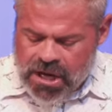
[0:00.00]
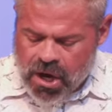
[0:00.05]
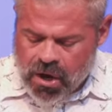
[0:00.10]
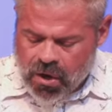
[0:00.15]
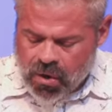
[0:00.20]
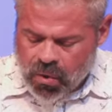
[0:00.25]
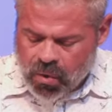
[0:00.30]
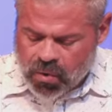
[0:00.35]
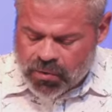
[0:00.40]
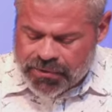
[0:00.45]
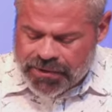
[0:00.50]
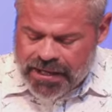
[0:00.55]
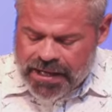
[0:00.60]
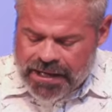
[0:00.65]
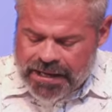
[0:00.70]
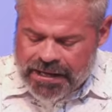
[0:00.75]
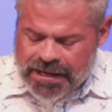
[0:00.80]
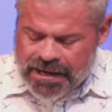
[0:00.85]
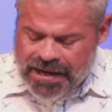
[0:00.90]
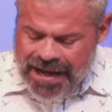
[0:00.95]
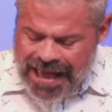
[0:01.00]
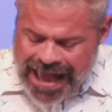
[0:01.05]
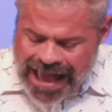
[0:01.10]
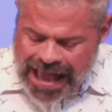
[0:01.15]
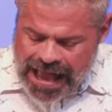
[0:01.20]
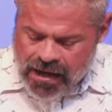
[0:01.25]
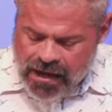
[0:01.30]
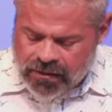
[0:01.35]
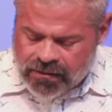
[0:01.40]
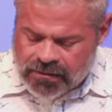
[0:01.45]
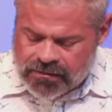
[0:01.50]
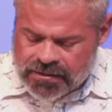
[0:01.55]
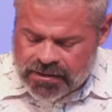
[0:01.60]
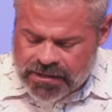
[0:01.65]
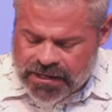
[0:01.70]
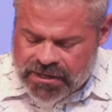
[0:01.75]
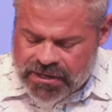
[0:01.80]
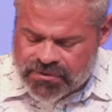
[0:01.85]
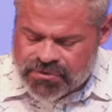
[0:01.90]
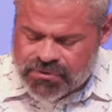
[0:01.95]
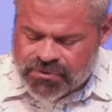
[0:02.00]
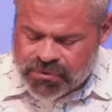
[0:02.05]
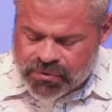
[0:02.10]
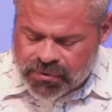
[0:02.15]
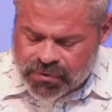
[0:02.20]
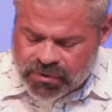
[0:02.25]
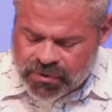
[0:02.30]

Behold, now is